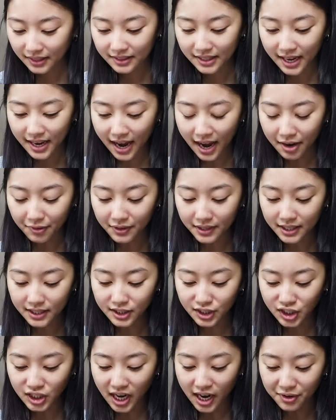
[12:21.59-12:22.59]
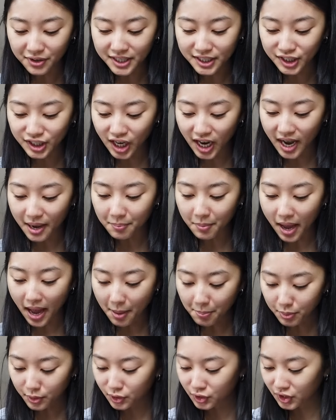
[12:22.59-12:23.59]
They have it in cherry jam,
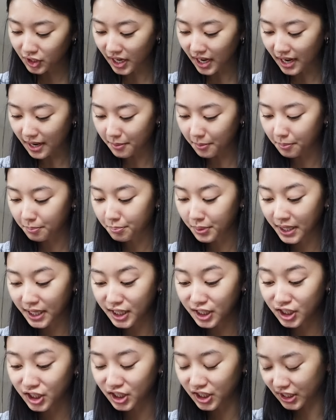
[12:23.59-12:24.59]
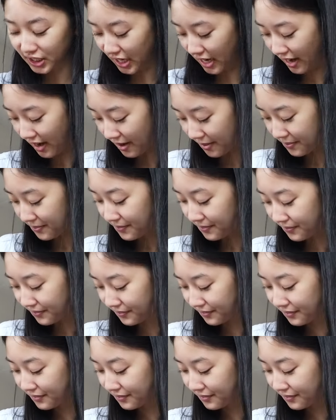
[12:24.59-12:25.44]
apple jam, peach jam,